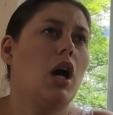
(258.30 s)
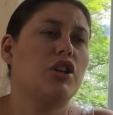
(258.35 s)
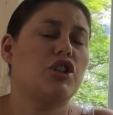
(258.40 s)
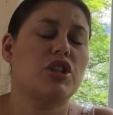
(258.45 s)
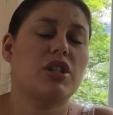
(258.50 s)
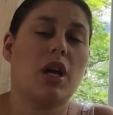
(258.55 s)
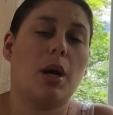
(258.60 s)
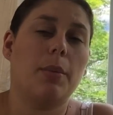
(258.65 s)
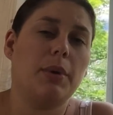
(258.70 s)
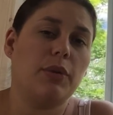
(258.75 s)

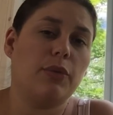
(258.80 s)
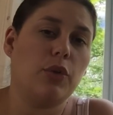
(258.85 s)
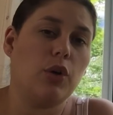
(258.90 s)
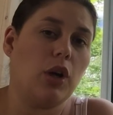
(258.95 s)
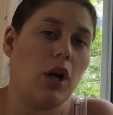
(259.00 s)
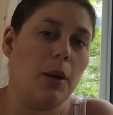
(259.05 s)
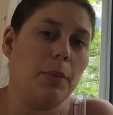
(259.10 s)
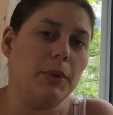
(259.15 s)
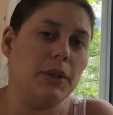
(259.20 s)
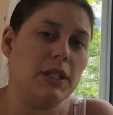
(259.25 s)
just coming for
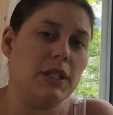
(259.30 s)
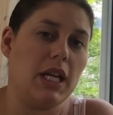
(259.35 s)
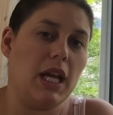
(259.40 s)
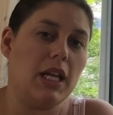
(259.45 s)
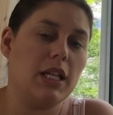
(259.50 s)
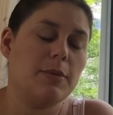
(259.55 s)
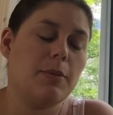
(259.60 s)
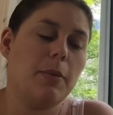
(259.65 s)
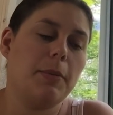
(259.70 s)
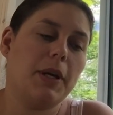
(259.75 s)
a couple of
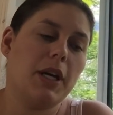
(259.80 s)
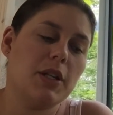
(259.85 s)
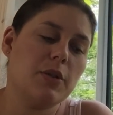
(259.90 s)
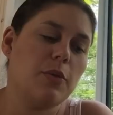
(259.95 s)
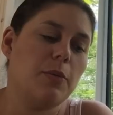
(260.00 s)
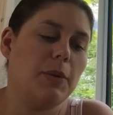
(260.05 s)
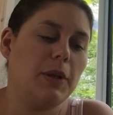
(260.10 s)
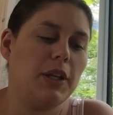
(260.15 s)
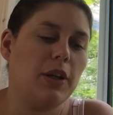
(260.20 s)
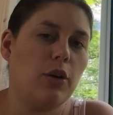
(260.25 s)
days, but because
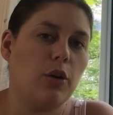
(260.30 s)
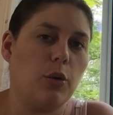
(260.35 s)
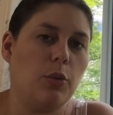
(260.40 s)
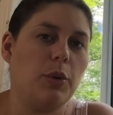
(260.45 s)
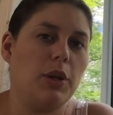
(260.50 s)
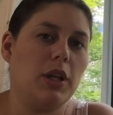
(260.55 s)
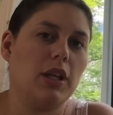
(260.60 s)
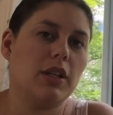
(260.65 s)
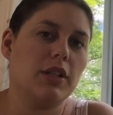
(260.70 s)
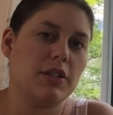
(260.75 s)
we've been here a
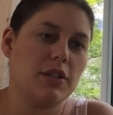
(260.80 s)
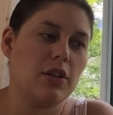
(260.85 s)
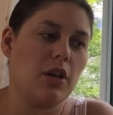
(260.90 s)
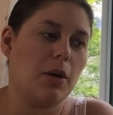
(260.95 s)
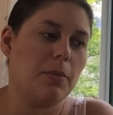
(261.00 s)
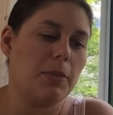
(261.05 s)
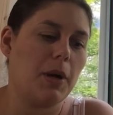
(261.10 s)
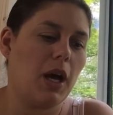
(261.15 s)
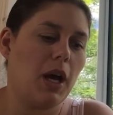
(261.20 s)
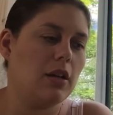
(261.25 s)
week, it's
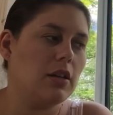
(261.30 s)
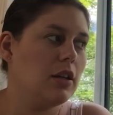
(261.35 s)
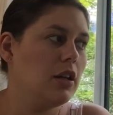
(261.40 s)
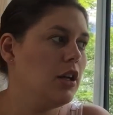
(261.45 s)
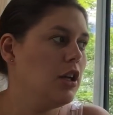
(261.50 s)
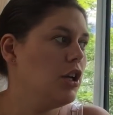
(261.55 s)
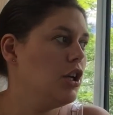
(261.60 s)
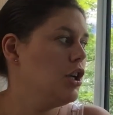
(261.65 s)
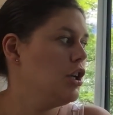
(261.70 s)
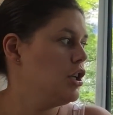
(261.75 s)
not bad.
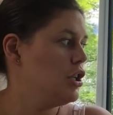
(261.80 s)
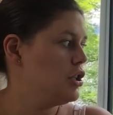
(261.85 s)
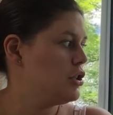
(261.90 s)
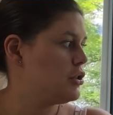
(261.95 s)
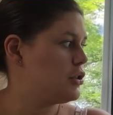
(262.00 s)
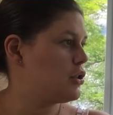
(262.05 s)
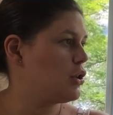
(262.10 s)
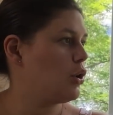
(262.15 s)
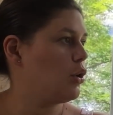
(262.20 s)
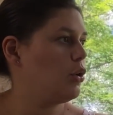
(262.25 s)

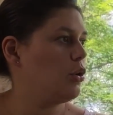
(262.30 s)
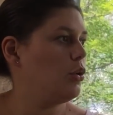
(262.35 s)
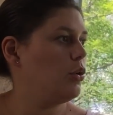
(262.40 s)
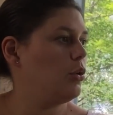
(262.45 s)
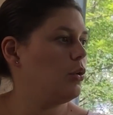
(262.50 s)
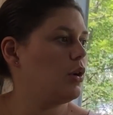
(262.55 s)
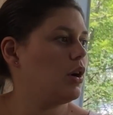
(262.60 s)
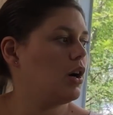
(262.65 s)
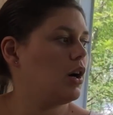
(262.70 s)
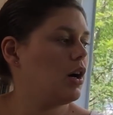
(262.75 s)

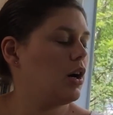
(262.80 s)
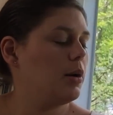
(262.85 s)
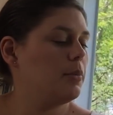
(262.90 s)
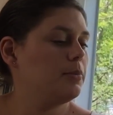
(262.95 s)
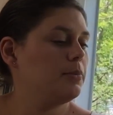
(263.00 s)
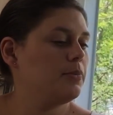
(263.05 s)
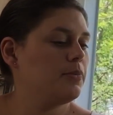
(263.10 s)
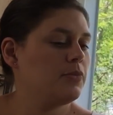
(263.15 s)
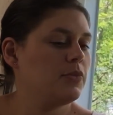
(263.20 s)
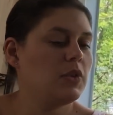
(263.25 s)
So,
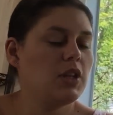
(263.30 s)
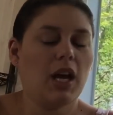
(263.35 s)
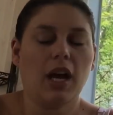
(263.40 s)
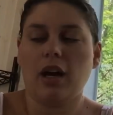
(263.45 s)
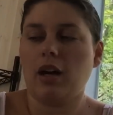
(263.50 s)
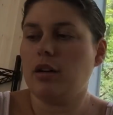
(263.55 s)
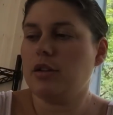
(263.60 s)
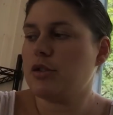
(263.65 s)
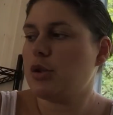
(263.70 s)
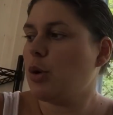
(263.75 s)

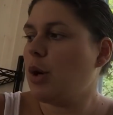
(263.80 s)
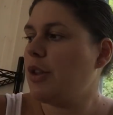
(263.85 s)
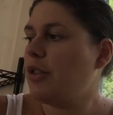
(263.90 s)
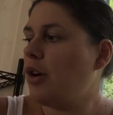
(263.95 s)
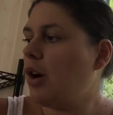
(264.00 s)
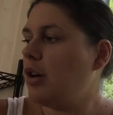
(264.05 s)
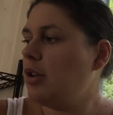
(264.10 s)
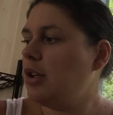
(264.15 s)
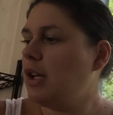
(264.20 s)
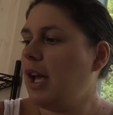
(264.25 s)
yeah, so I
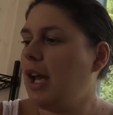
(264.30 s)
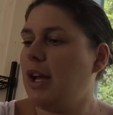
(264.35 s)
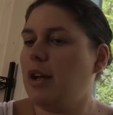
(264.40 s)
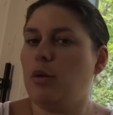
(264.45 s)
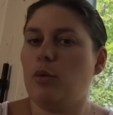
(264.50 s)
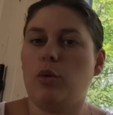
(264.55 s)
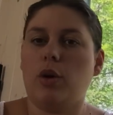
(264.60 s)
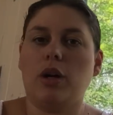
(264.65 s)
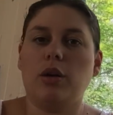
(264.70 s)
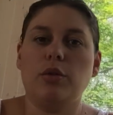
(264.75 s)
thought, hey,
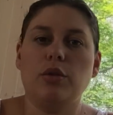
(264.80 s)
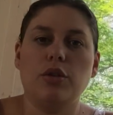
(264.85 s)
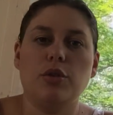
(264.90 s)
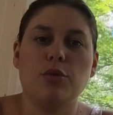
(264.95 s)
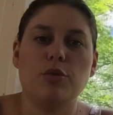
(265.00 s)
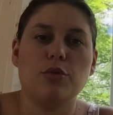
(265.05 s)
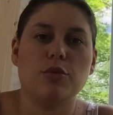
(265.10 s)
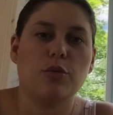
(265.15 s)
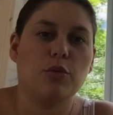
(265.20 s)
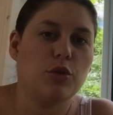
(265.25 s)
do
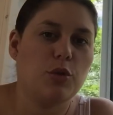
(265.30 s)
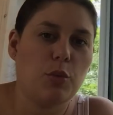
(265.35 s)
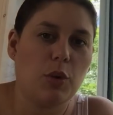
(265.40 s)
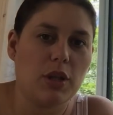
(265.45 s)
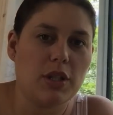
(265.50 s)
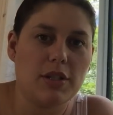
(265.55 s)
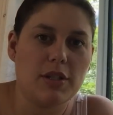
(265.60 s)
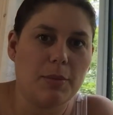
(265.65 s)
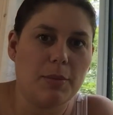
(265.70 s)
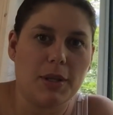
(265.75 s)
you
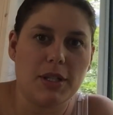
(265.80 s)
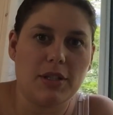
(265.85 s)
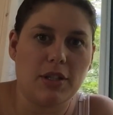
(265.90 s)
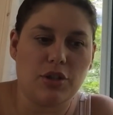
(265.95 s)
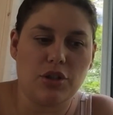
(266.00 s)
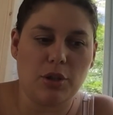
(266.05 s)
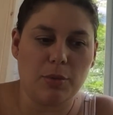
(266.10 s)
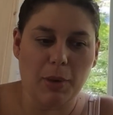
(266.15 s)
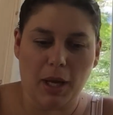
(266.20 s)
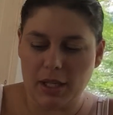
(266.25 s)
want to see my
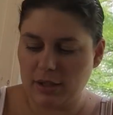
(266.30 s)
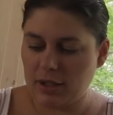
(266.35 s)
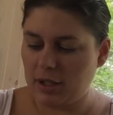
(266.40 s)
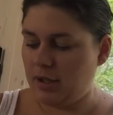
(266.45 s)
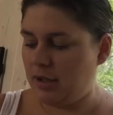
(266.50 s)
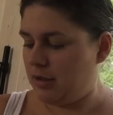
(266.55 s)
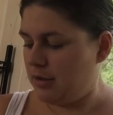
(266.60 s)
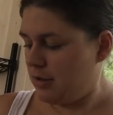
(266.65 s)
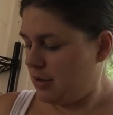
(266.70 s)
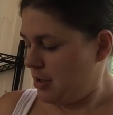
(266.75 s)
stitching
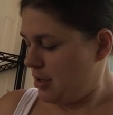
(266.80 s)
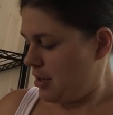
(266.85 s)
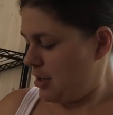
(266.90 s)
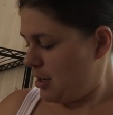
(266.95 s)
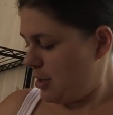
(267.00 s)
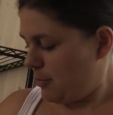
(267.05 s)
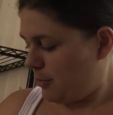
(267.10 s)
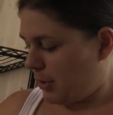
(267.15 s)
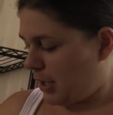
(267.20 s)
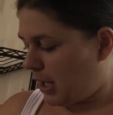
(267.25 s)
basket?
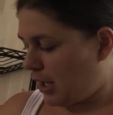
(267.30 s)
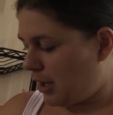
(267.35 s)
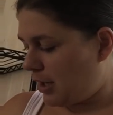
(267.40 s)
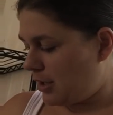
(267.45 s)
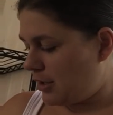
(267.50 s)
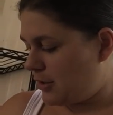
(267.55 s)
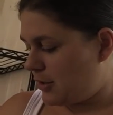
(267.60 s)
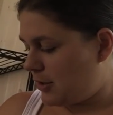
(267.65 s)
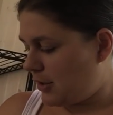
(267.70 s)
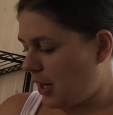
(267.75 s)

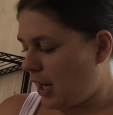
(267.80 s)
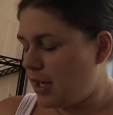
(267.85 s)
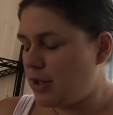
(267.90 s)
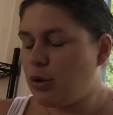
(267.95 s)
Because